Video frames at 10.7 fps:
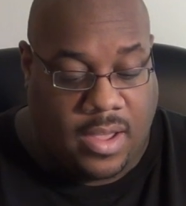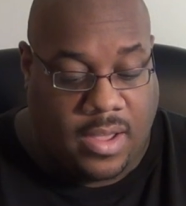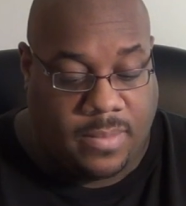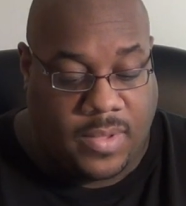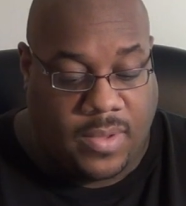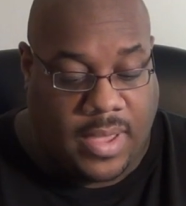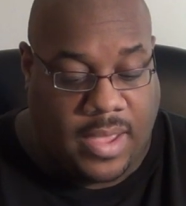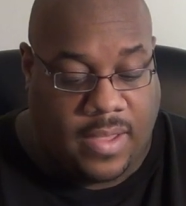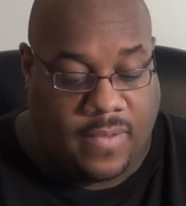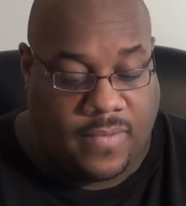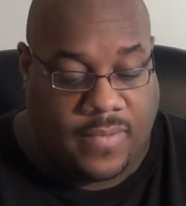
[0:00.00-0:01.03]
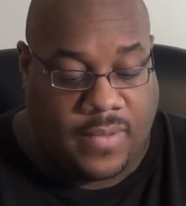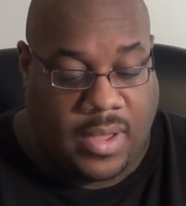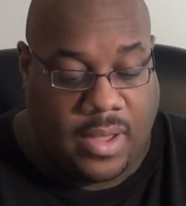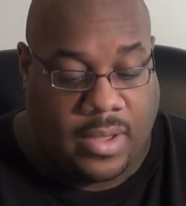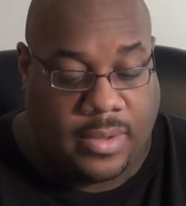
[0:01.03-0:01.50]
Um, you have
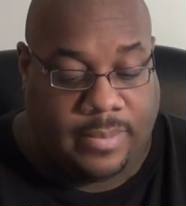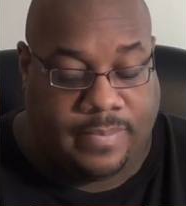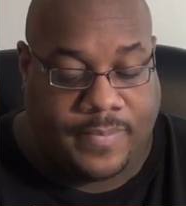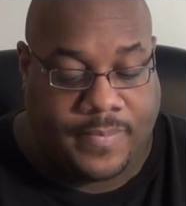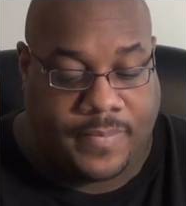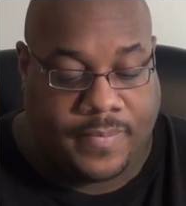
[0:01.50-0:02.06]
um,